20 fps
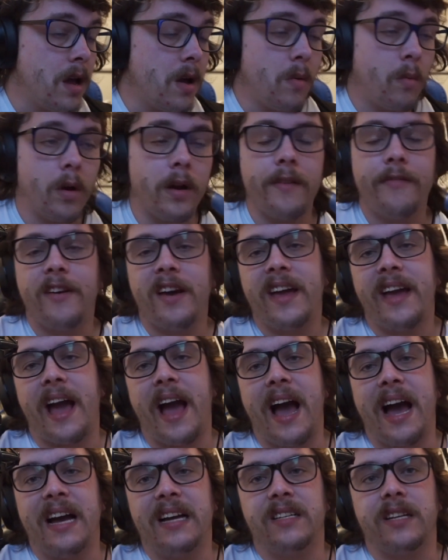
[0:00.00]
What if I
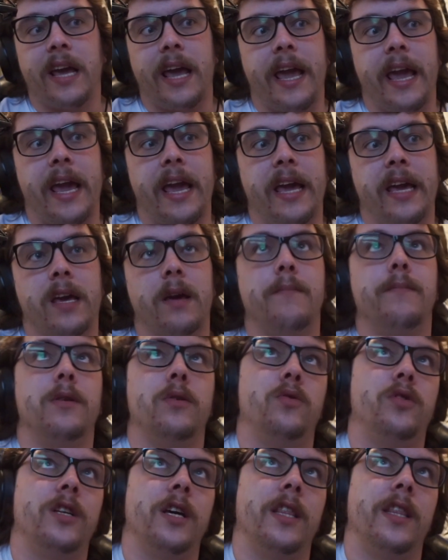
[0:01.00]
had a
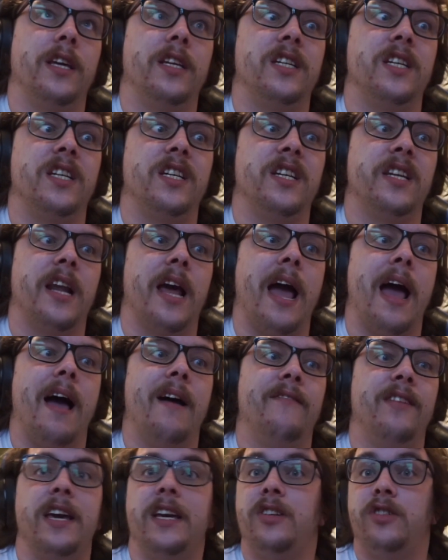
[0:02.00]
computer that didn't
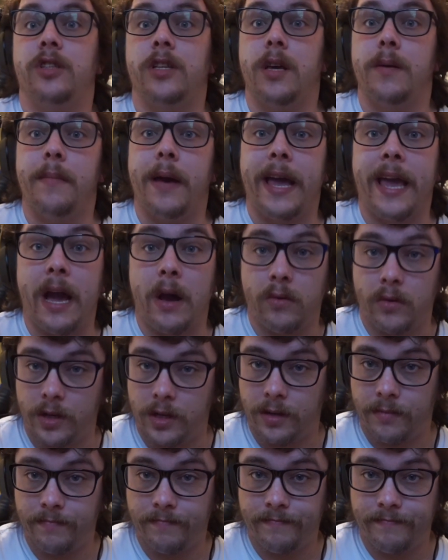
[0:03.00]
have HDMI
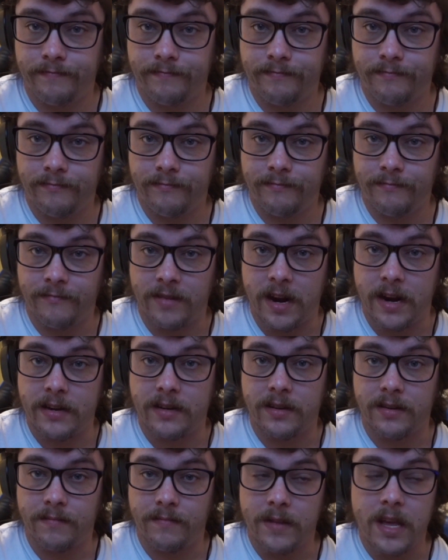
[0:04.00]
out?
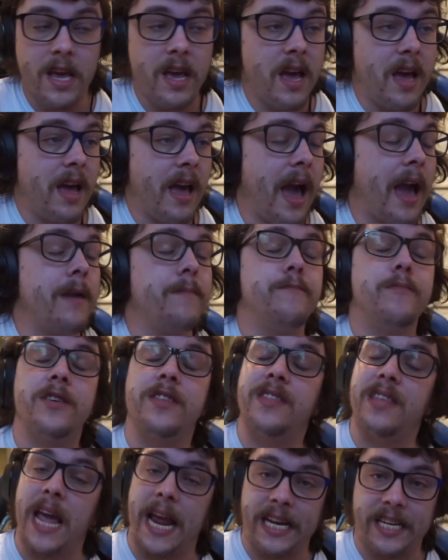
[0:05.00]
Right?
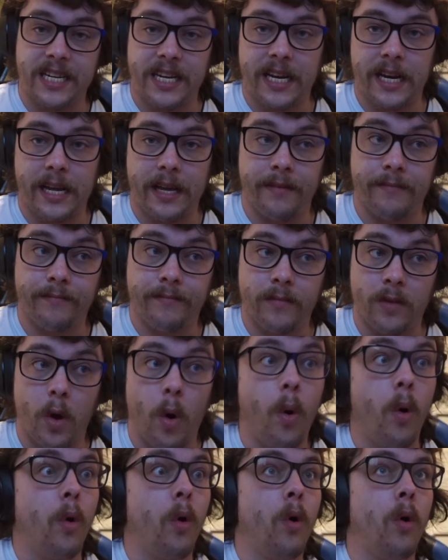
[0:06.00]
Hypothetically.
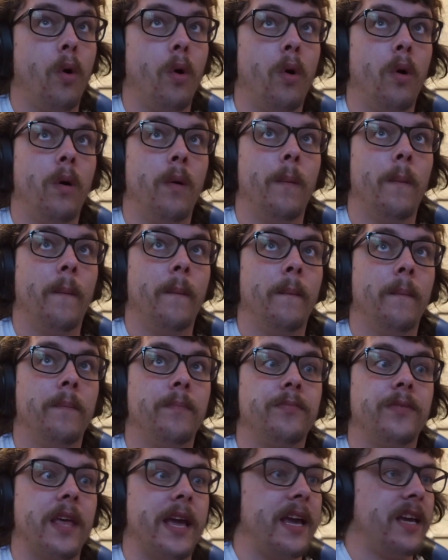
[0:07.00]
Or
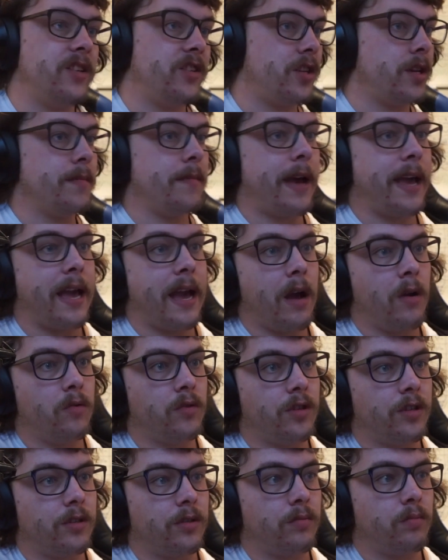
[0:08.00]
the HDMI
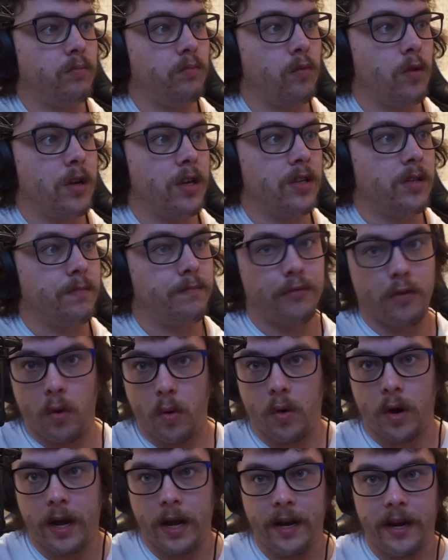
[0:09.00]
out was
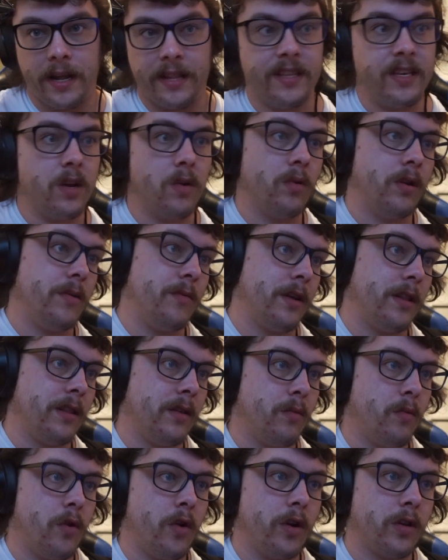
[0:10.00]
broken and the only one
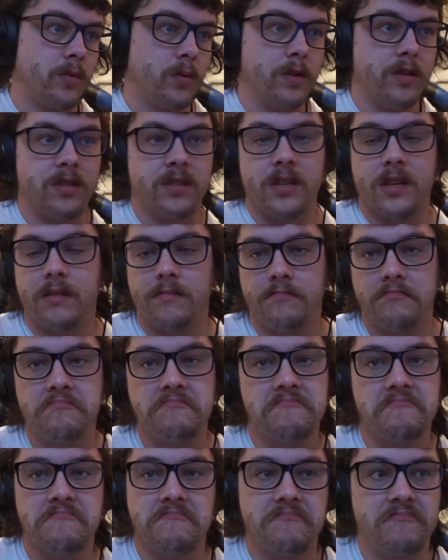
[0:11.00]
that worked was
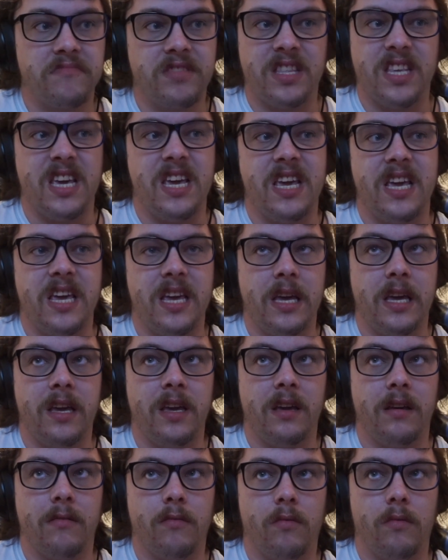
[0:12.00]

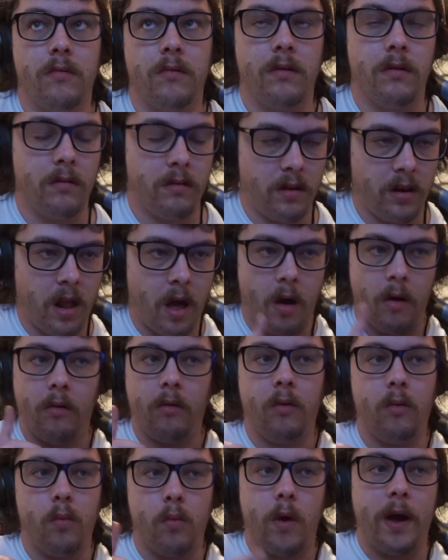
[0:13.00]
the
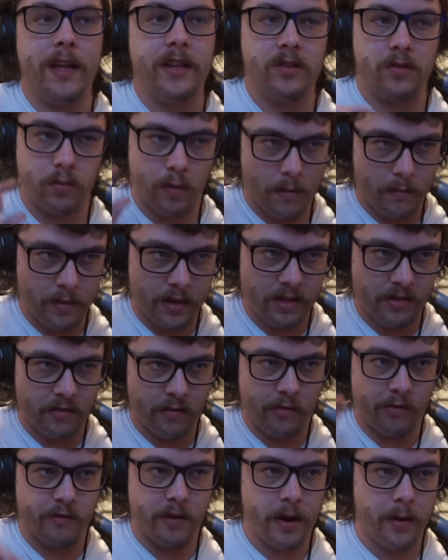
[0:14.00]
long white one with the
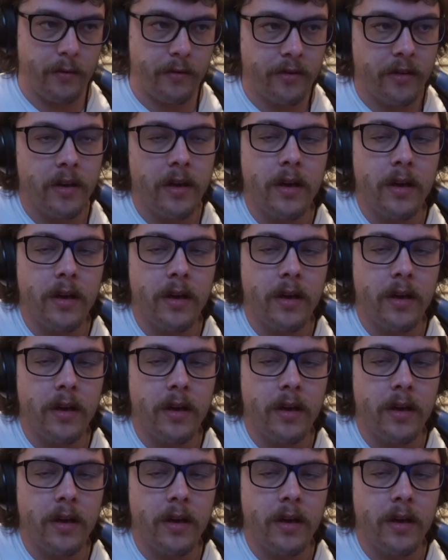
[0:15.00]
2 screws.